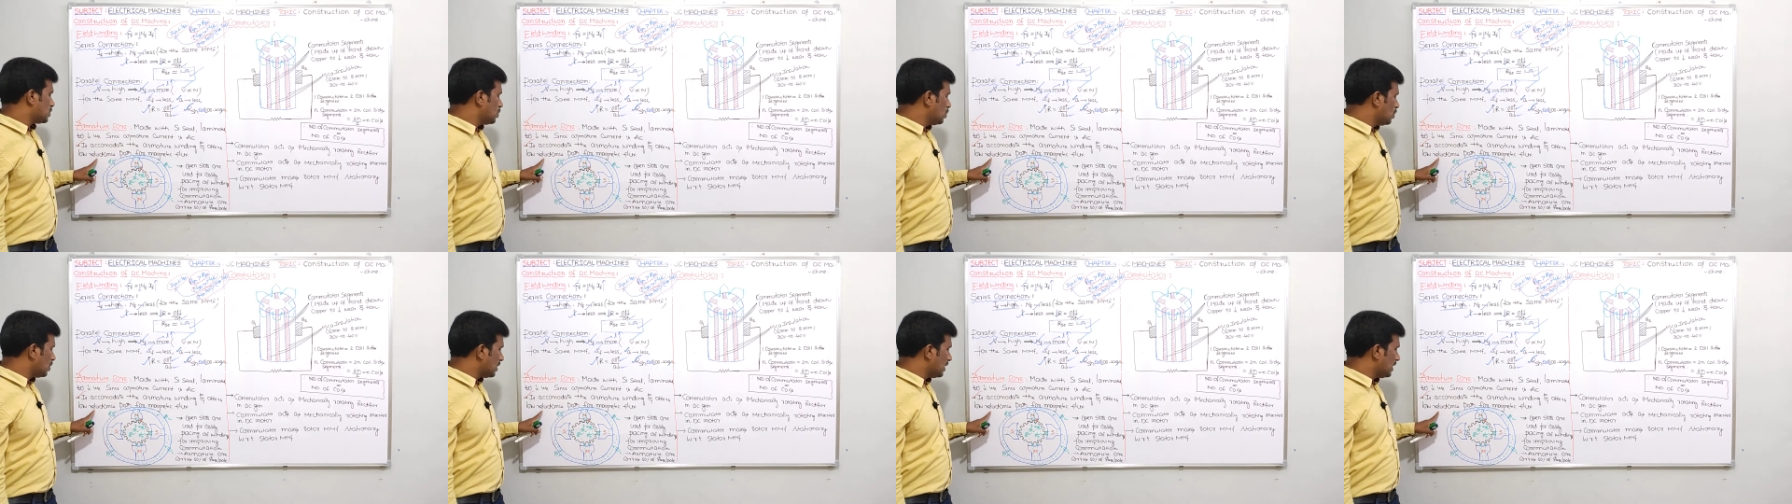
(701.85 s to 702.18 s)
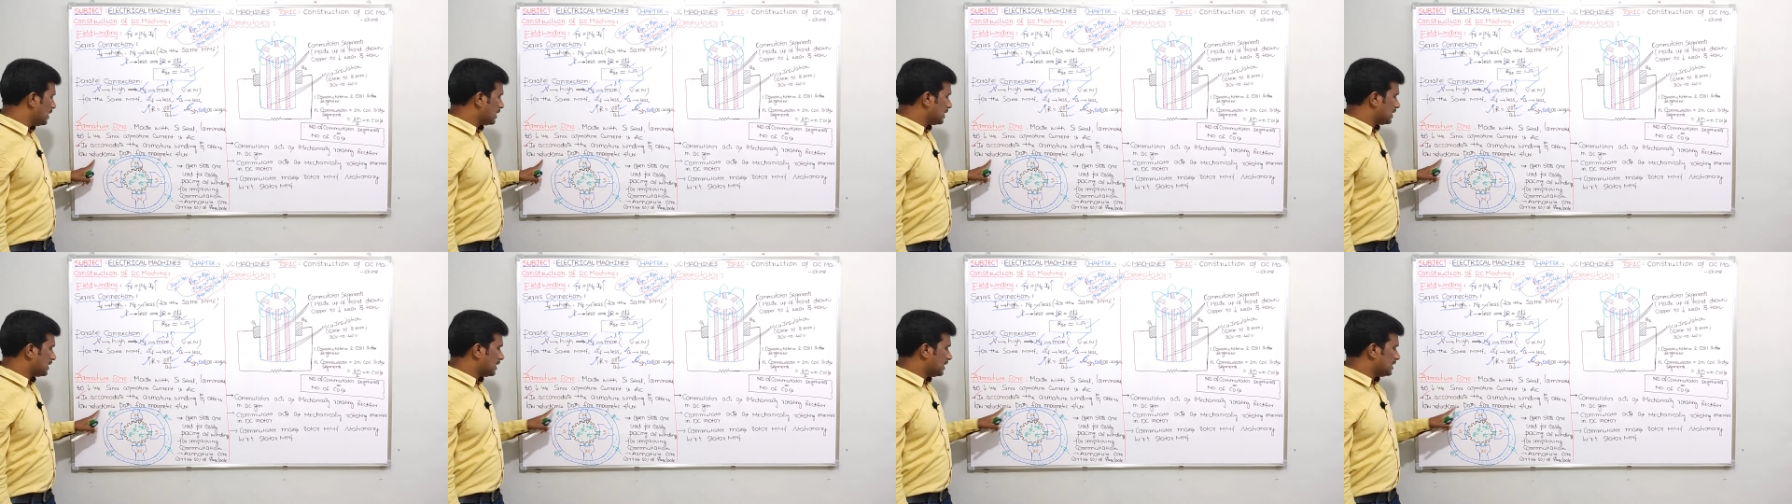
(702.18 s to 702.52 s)
low
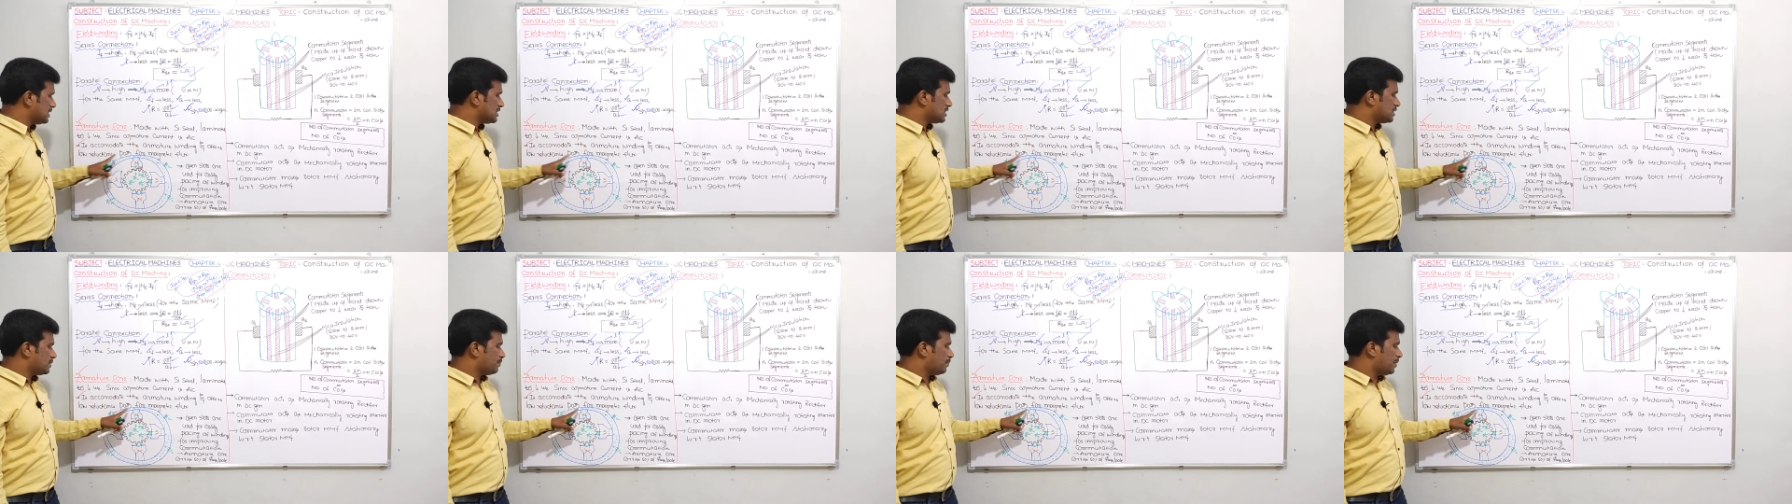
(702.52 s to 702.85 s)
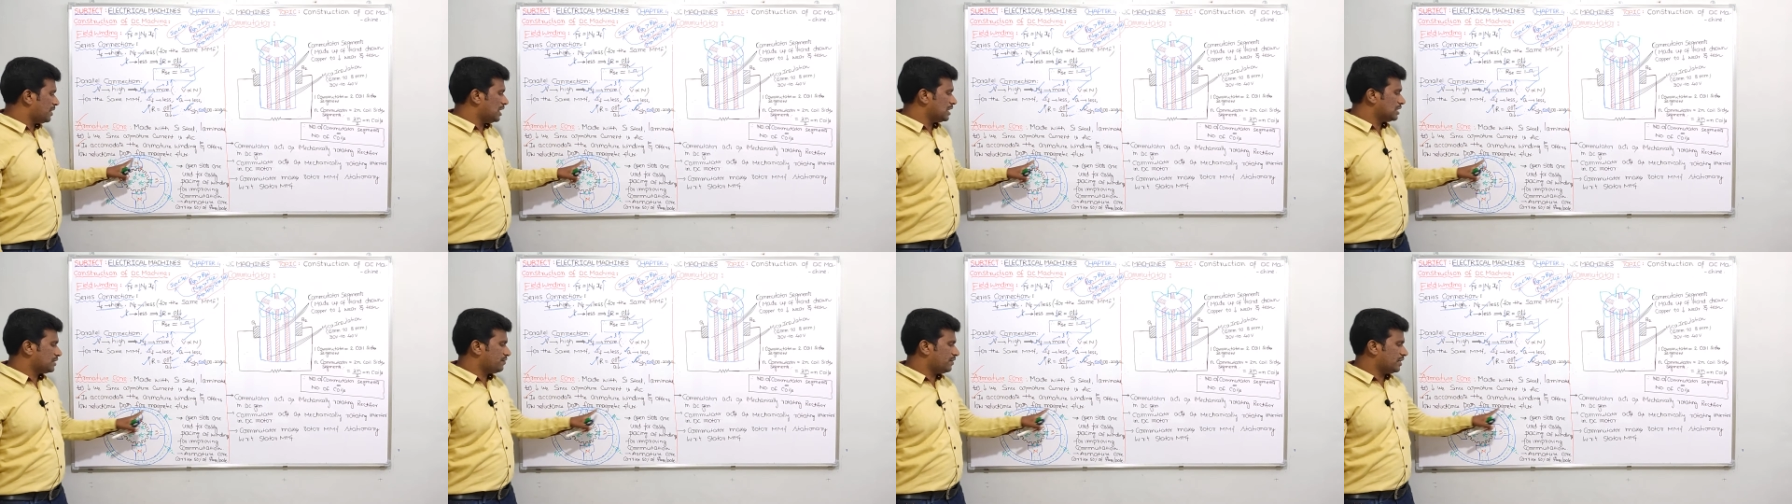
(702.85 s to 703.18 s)
reluctance
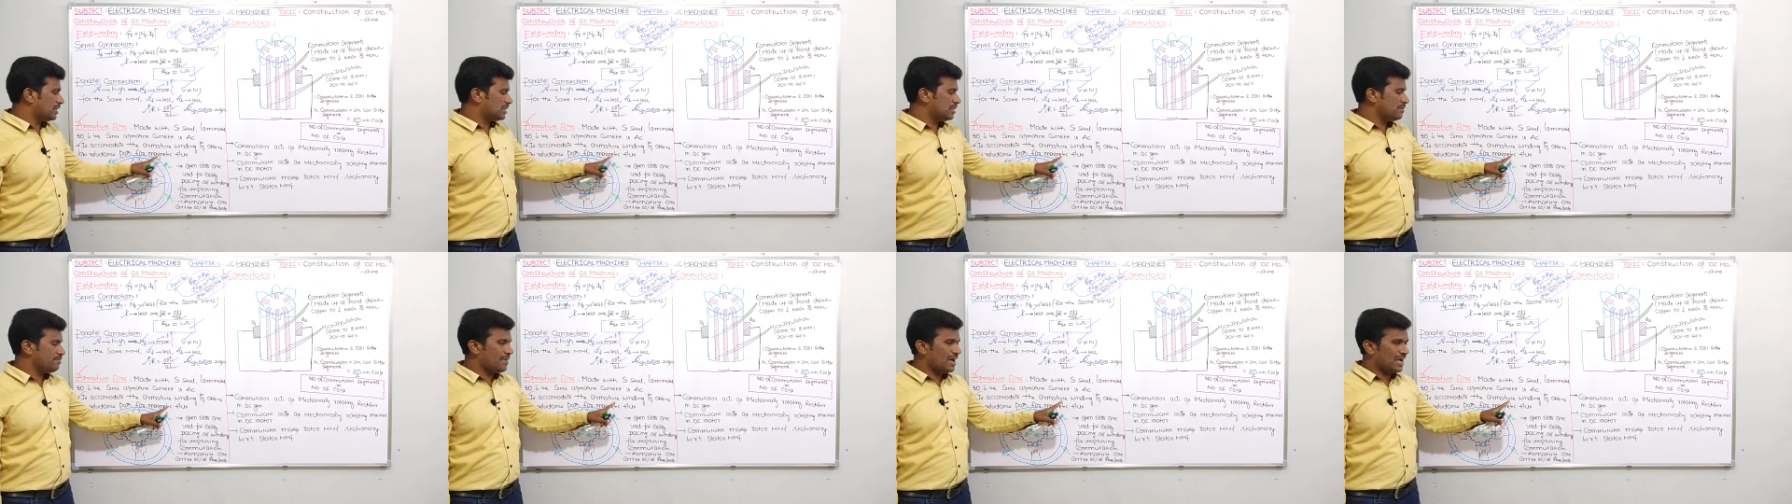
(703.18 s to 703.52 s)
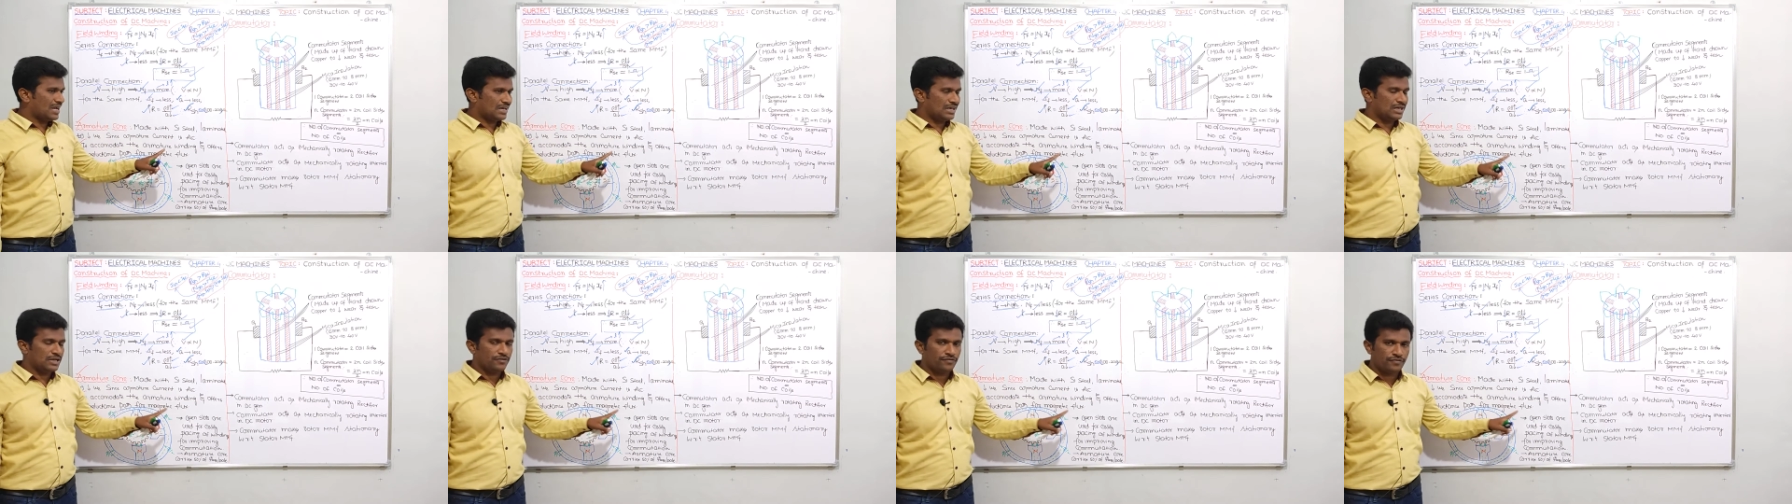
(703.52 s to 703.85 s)
path for the
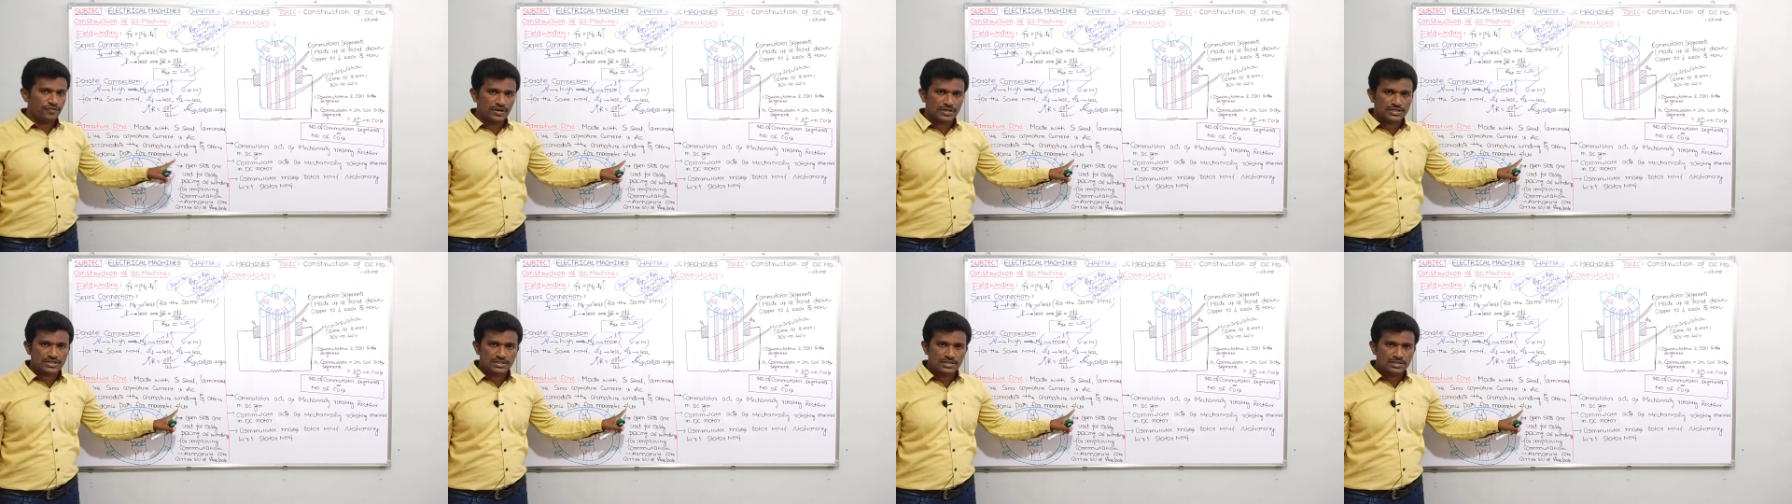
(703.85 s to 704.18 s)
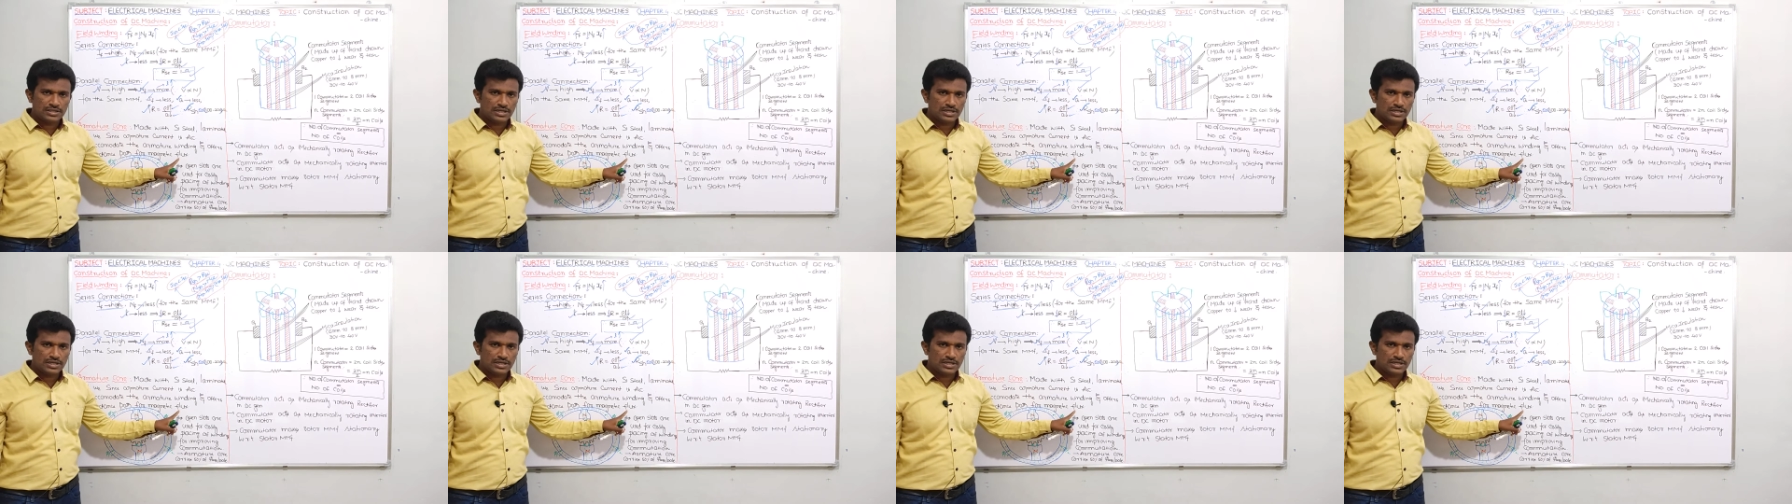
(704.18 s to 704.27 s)
magnetic flux.